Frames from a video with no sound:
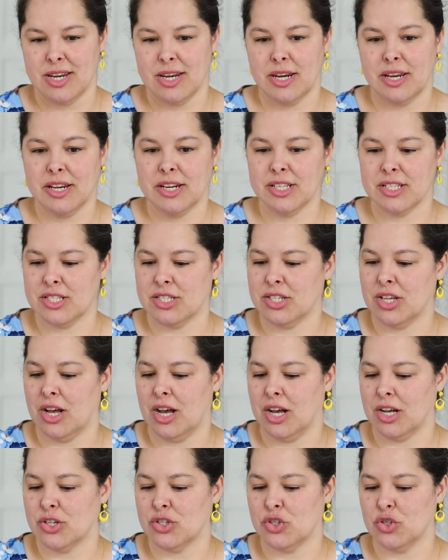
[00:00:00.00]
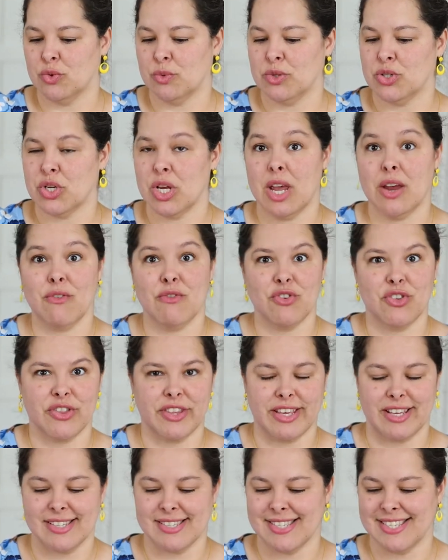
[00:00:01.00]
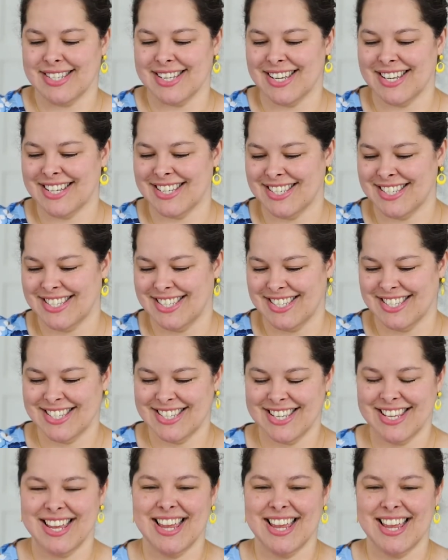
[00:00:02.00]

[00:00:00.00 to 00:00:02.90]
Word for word: knitted socks to which everything sticks.